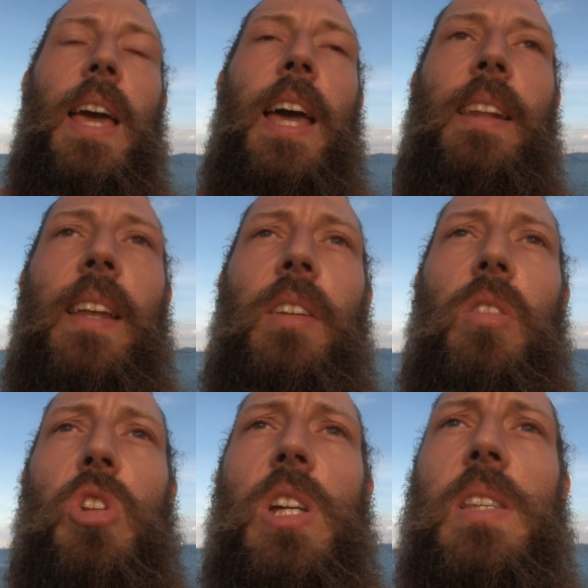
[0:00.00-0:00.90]
and then
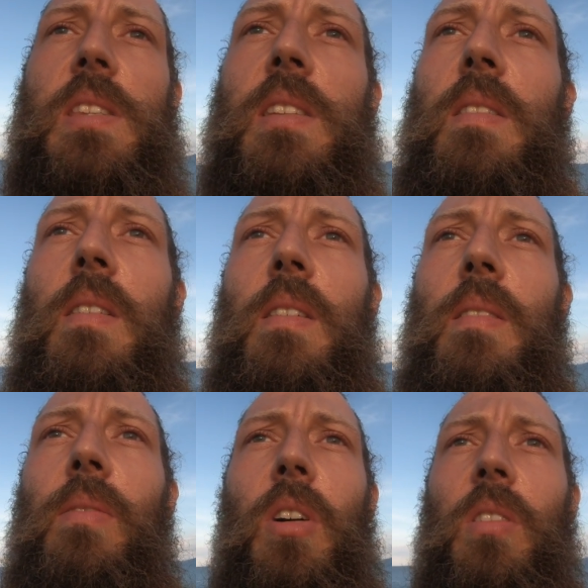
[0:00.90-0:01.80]
not just
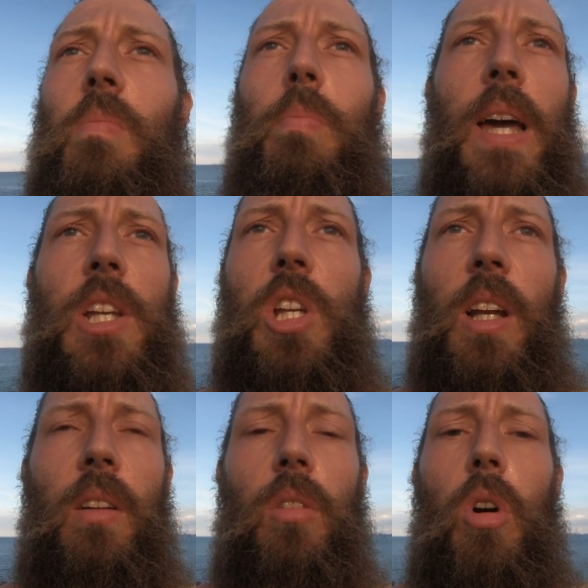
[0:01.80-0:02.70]
not
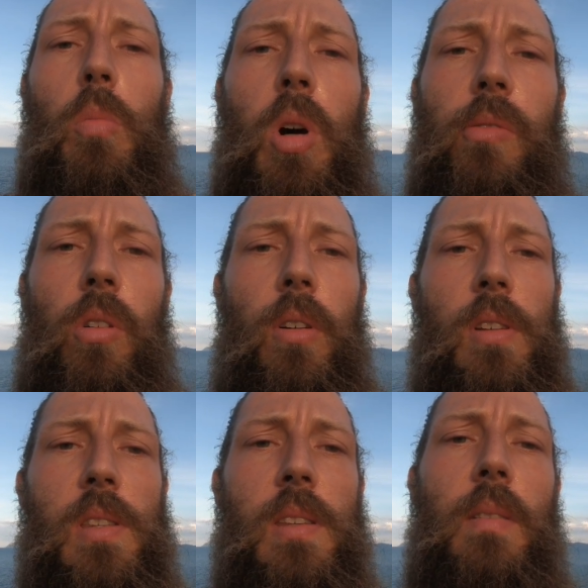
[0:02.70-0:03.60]
bashing, no more
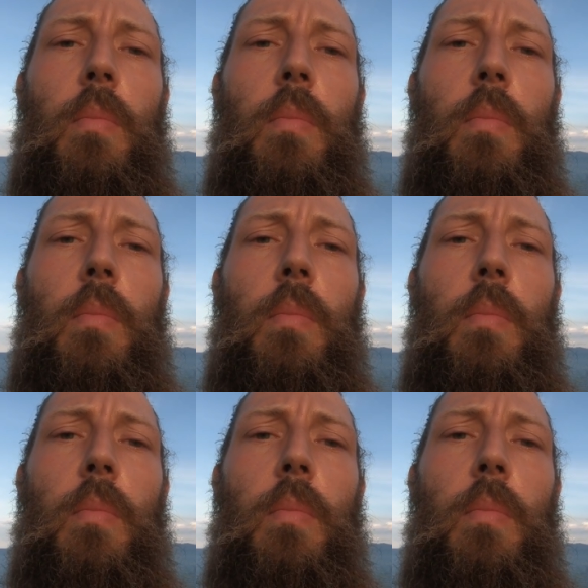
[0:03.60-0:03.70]
force,